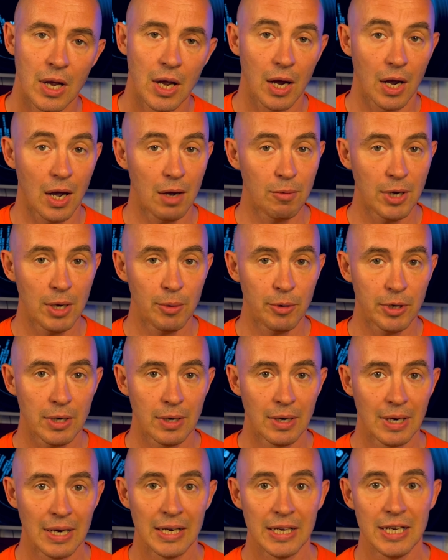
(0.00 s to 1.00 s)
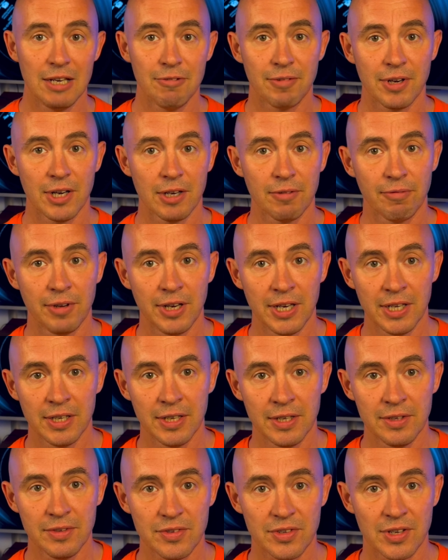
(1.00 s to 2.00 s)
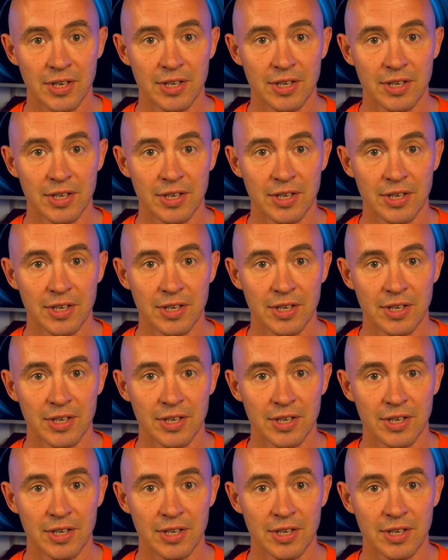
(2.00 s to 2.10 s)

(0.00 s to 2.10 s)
However, if convenience